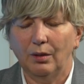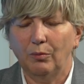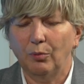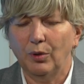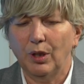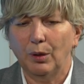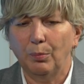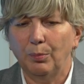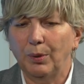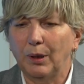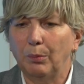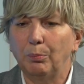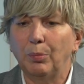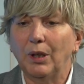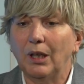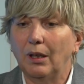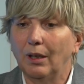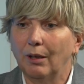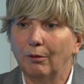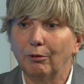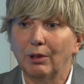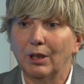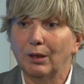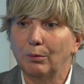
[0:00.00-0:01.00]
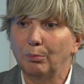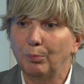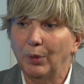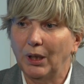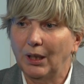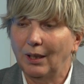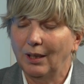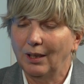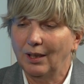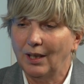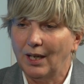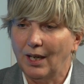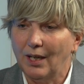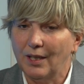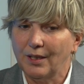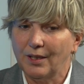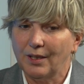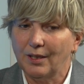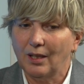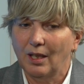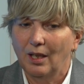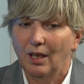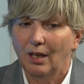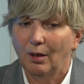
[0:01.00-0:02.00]
it will be bigger and bigger
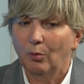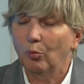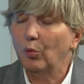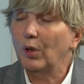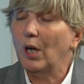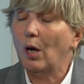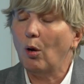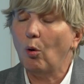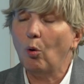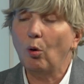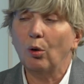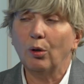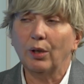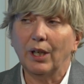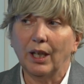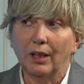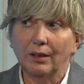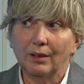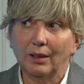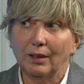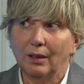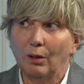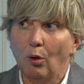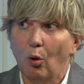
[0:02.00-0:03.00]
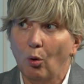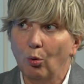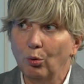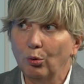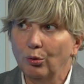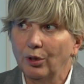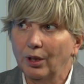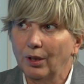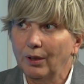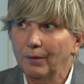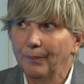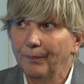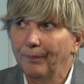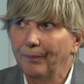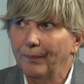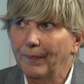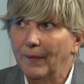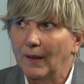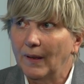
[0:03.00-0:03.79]
as we are all getting older.